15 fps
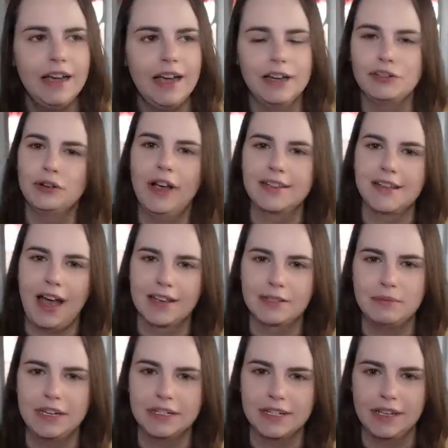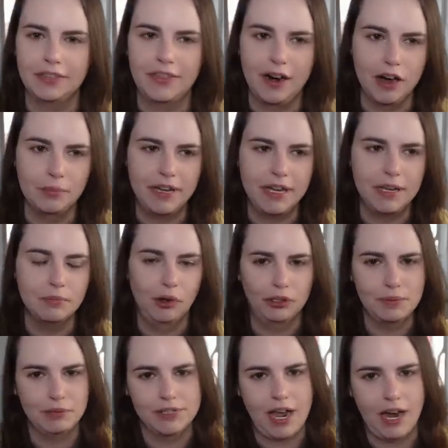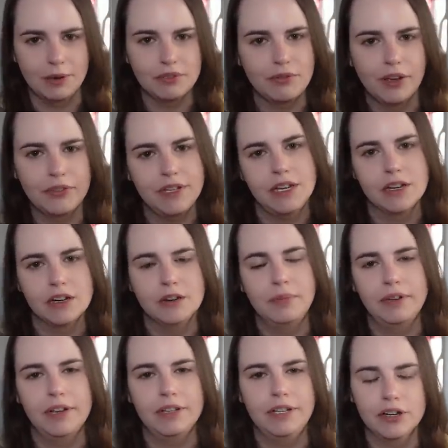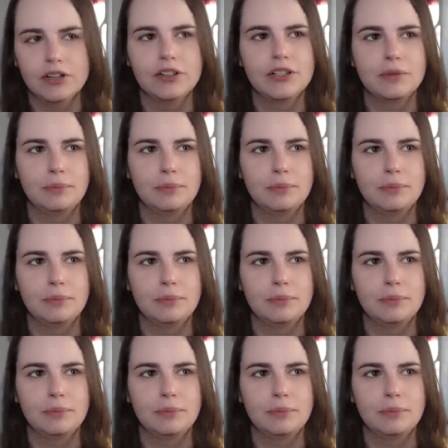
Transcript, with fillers: Andrew has asked me to get therapy multiple times throughout the year, but years,